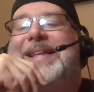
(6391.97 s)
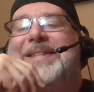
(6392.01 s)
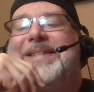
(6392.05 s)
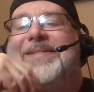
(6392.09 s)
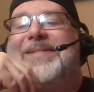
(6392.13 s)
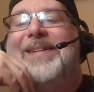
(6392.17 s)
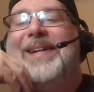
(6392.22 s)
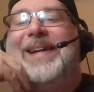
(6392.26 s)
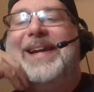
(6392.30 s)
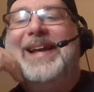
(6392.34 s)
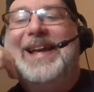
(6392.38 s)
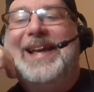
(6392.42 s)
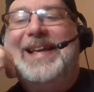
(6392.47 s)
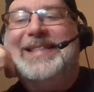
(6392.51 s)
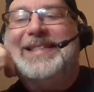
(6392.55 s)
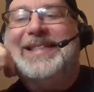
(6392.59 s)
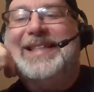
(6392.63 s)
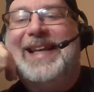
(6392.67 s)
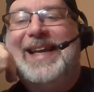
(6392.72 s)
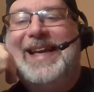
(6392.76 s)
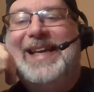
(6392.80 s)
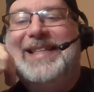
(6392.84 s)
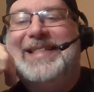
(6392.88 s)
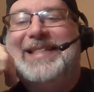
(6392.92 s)
That's right.
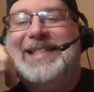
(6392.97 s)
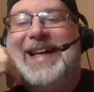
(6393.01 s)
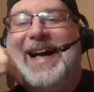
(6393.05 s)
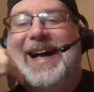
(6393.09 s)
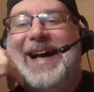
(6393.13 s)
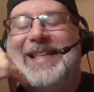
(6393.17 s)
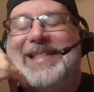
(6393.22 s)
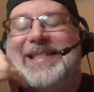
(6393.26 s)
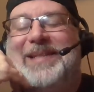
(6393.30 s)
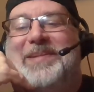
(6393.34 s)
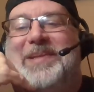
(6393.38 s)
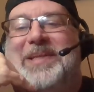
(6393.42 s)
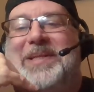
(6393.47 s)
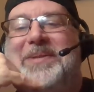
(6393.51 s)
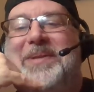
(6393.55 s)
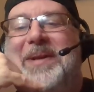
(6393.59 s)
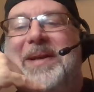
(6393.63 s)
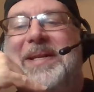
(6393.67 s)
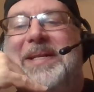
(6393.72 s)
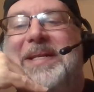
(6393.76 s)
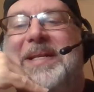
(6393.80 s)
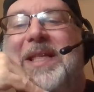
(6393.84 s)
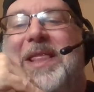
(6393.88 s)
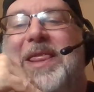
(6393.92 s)
He's gotten some
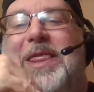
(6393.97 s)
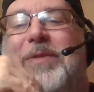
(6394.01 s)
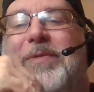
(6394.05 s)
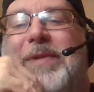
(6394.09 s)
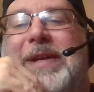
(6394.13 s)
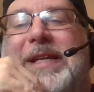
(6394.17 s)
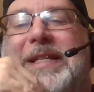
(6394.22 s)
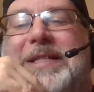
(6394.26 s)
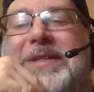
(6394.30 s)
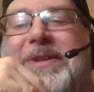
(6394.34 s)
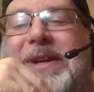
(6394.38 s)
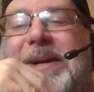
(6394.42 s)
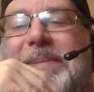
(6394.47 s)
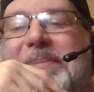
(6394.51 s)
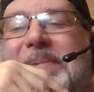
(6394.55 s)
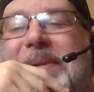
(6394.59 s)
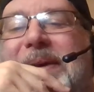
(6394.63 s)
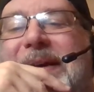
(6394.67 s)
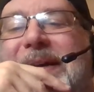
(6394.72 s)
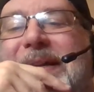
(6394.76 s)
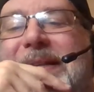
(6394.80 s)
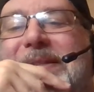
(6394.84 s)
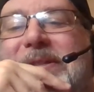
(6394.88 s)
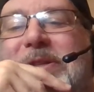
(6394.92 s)
three
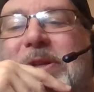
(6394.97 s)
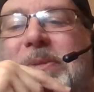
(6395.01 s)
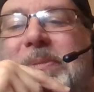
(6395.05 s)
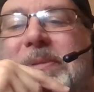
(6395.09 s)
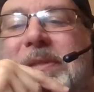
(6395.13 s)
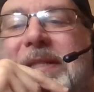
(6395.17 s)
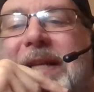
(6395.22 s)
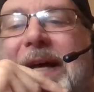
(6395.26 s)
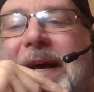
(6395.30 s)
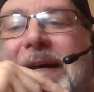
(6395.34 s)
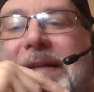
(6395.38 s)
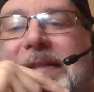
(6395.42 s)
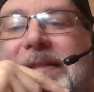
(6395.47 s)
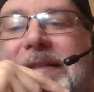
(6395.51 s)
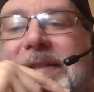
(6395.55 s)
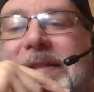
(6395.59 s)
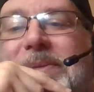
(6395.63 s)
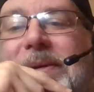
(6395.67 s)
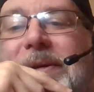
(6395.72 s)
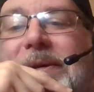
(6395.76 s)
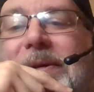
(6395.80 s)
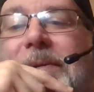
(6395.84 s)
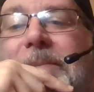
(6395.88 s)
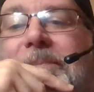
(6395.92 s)
stripe tube
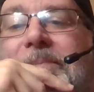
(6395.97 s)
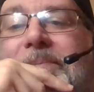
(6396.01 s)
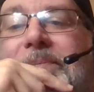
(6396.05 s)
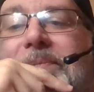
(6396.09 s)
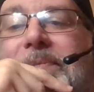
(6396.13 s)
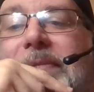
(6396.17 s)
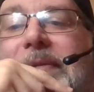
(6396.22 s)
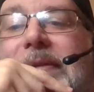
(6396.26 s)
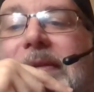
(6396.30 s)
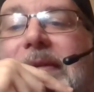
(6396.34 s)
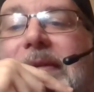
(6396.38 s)
stocks as well.